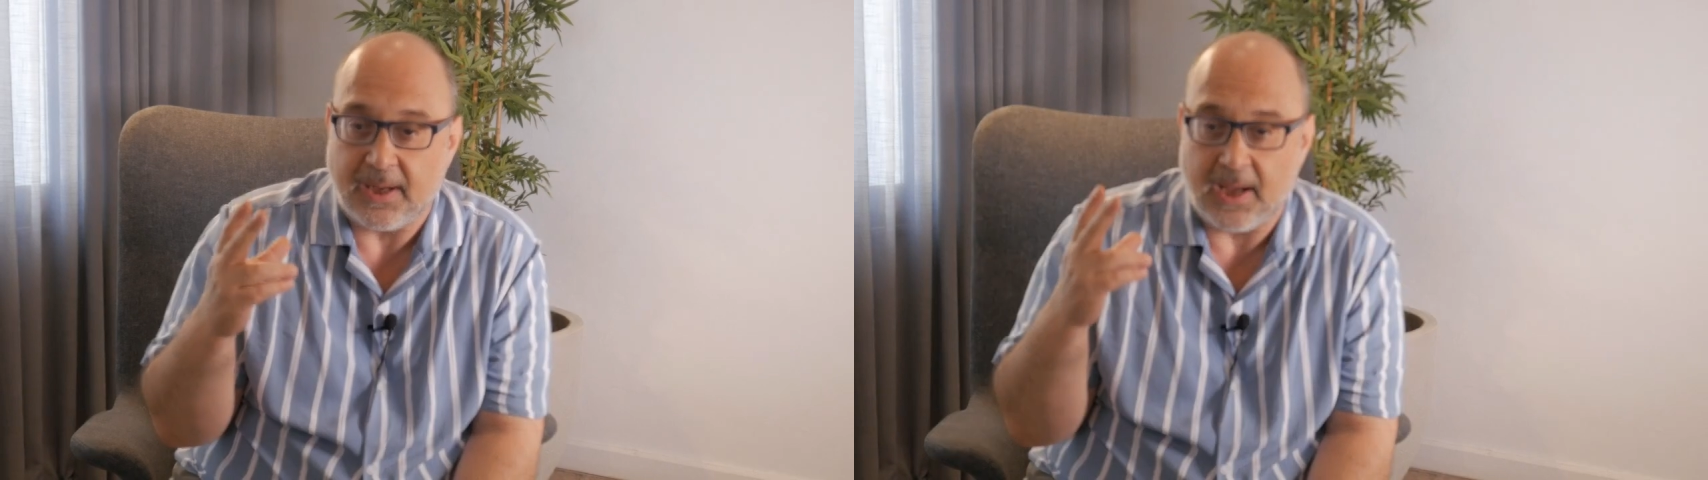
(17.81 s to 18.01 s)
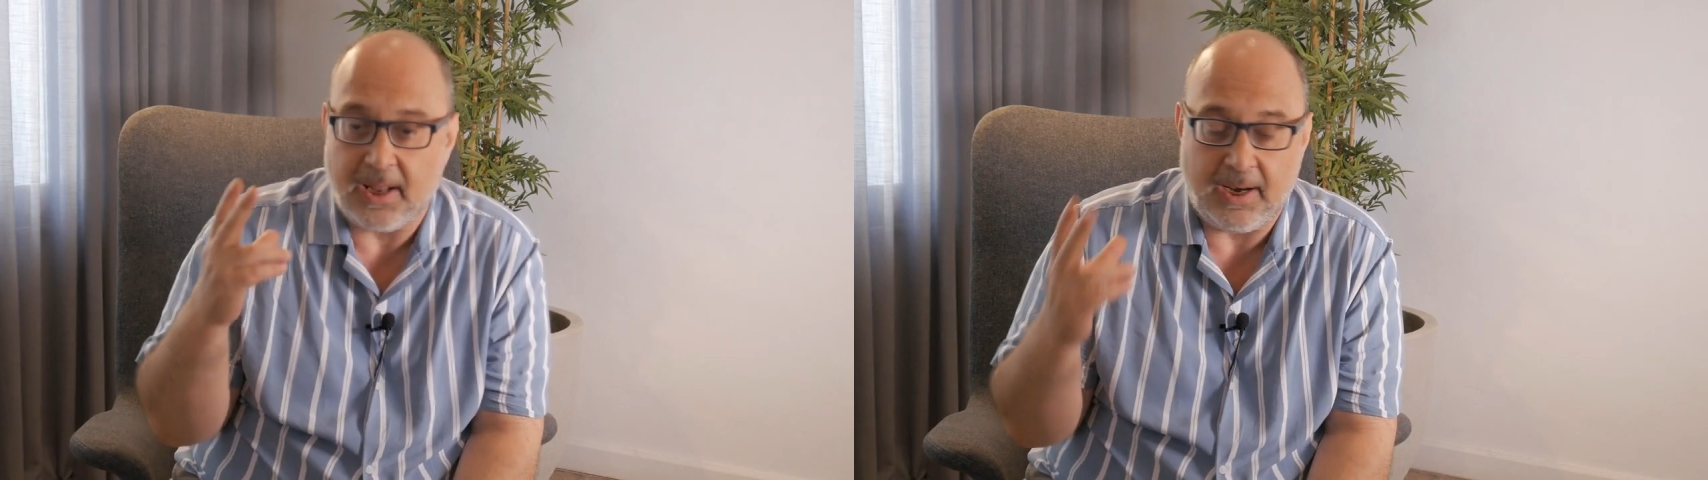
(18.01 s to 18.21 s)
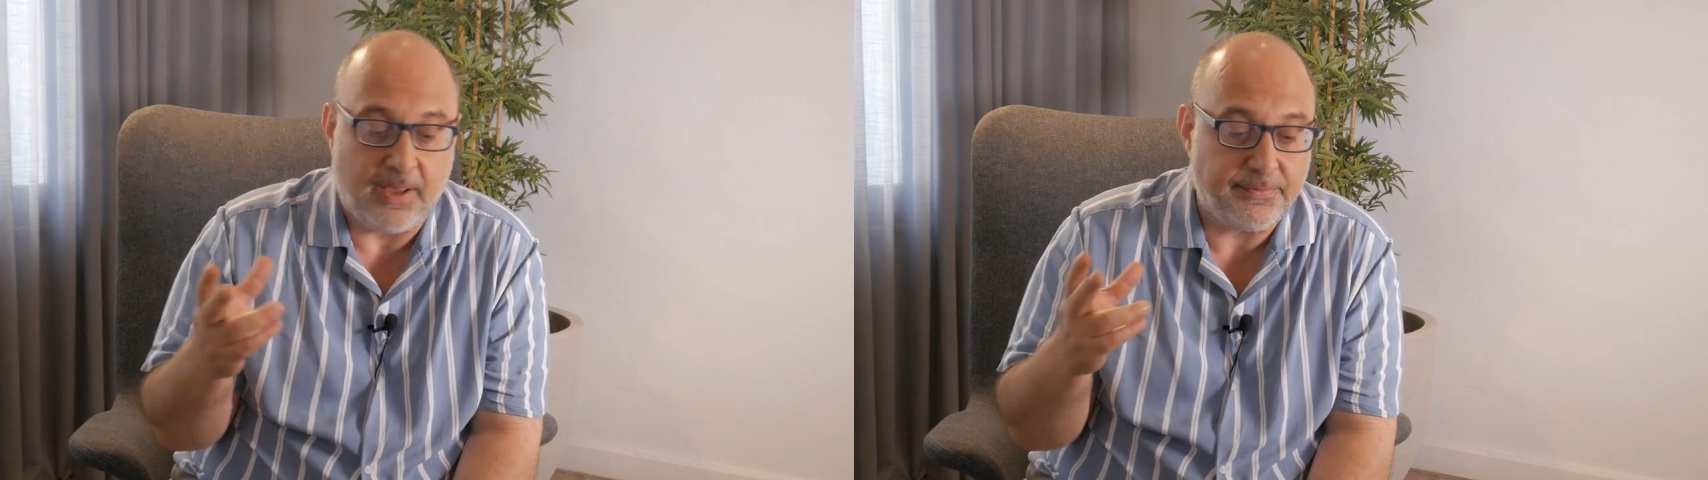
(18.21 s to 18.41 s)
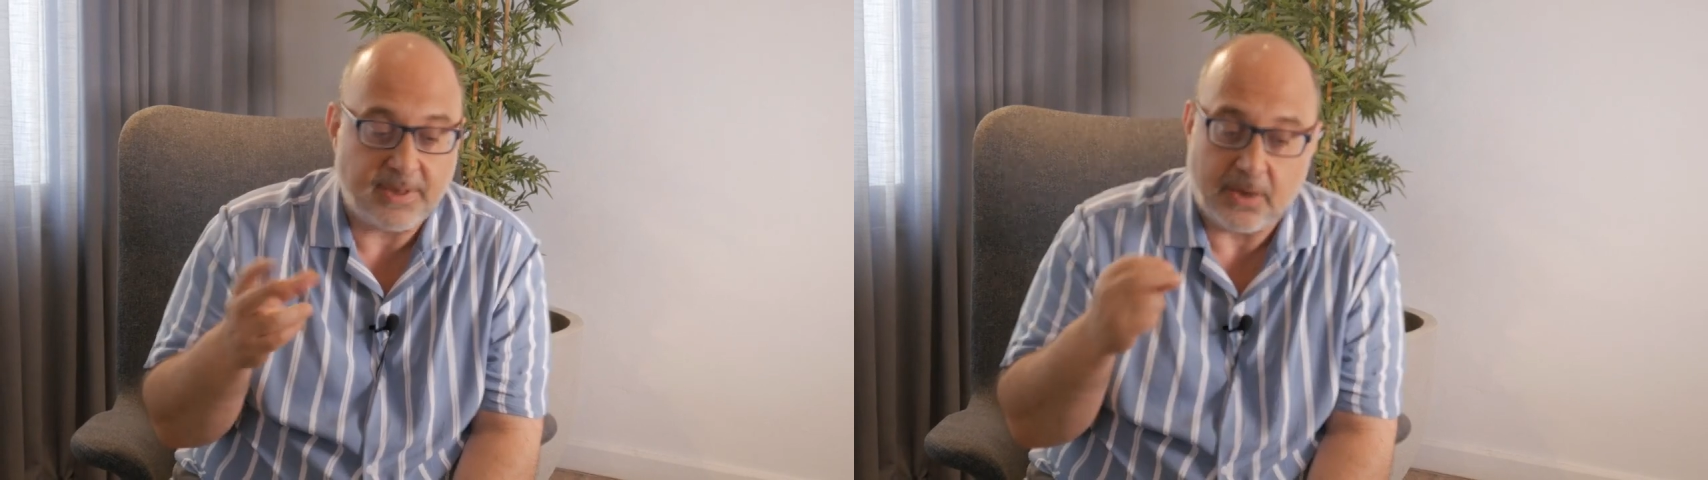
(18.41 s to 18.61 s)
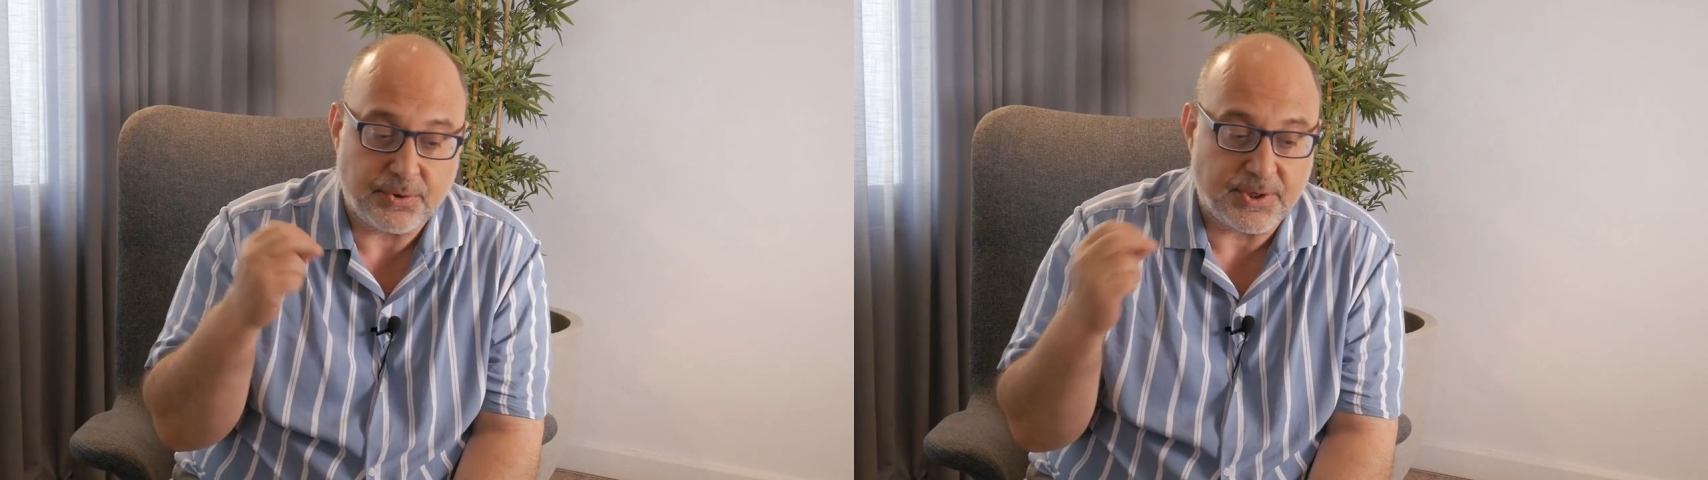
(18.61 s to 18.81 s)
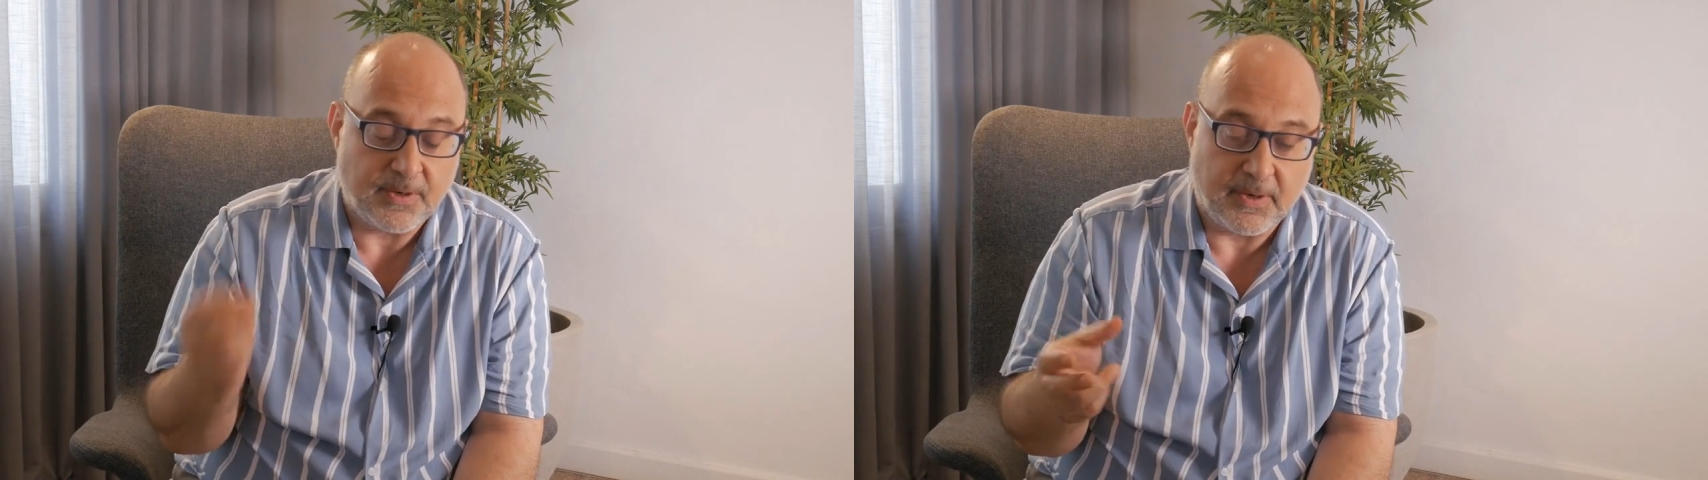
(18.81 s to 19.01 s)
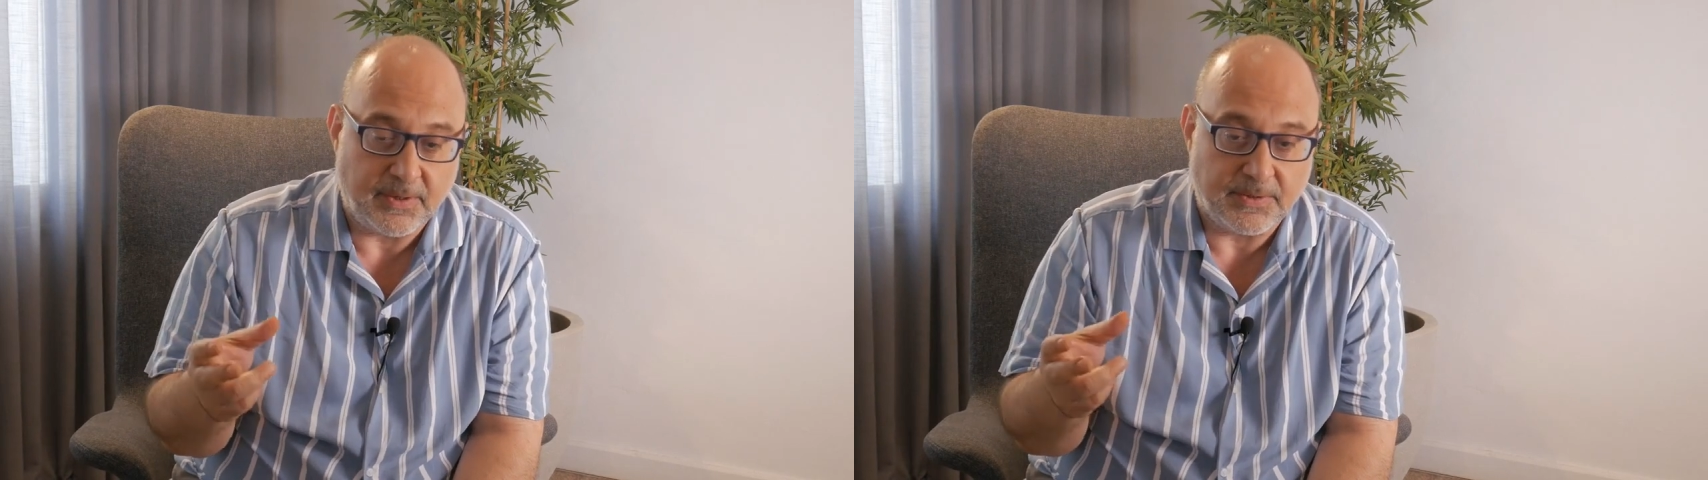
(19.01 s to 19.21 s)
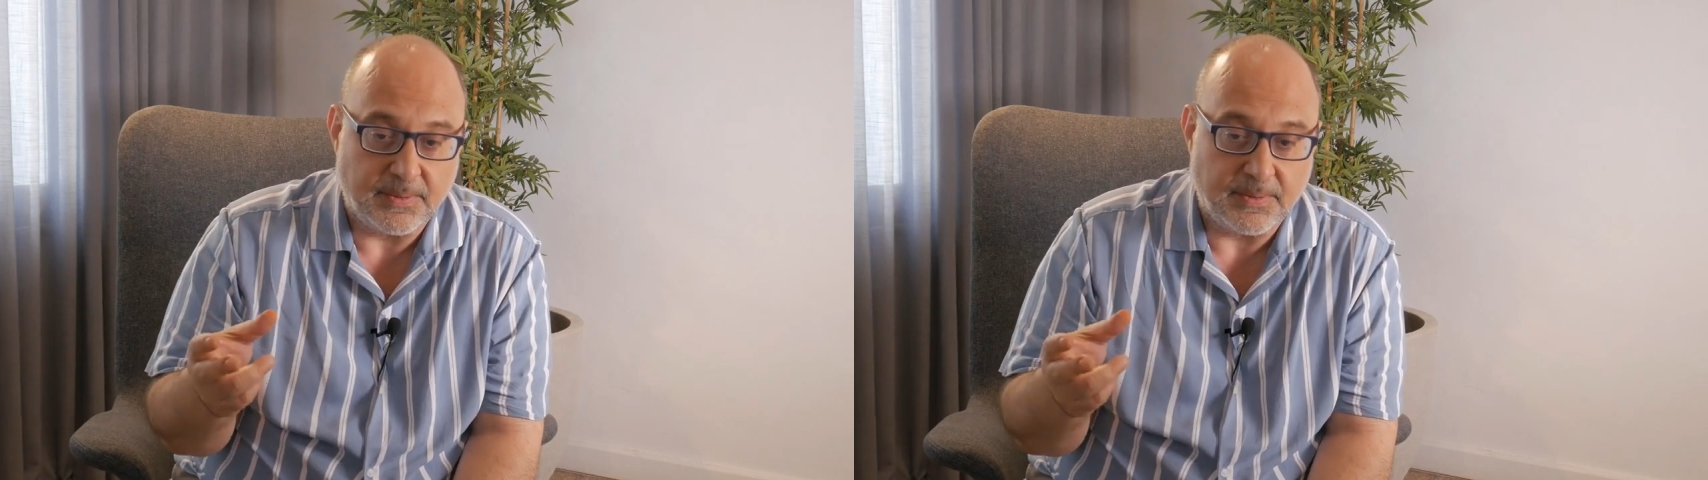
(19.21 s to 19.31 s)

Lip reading: are left outside.